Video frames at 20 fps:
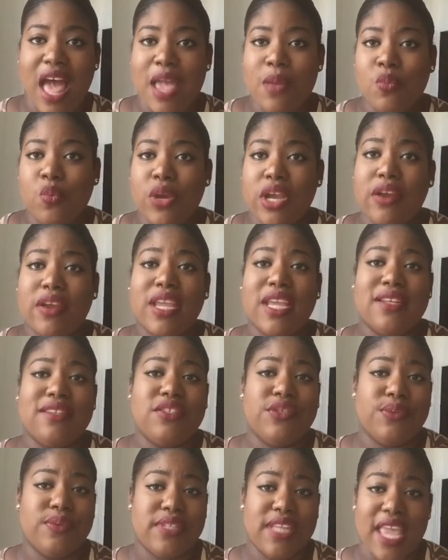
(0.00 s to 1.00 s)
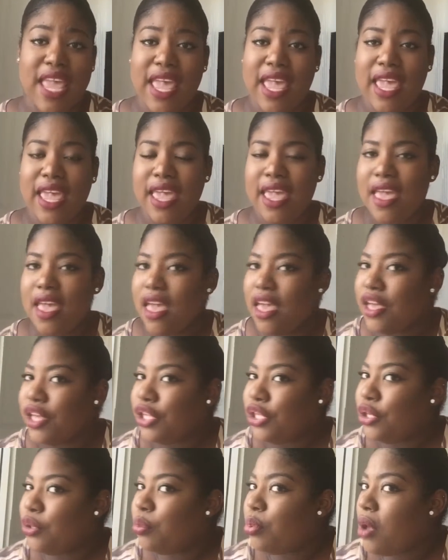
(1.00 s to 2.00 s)
I'm wearing it today.
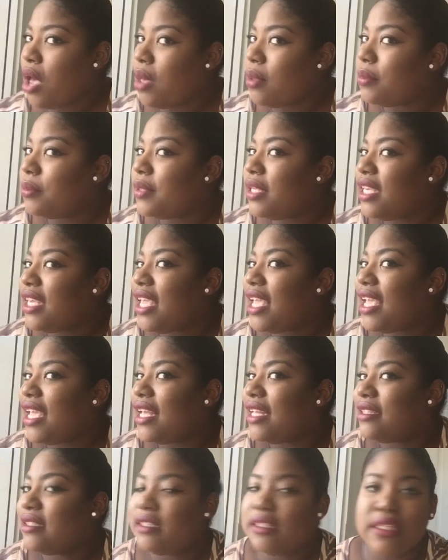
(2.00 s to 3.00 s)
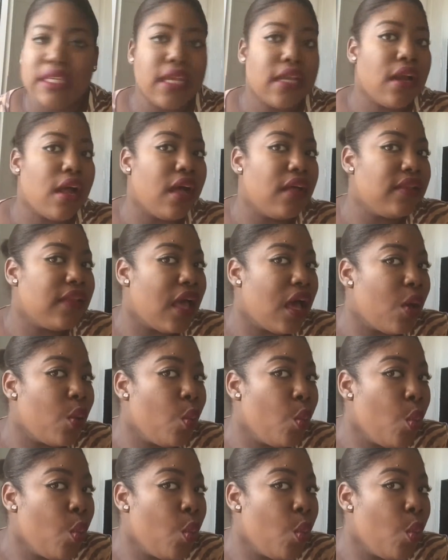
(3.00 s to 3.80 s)
You probably can't see it all that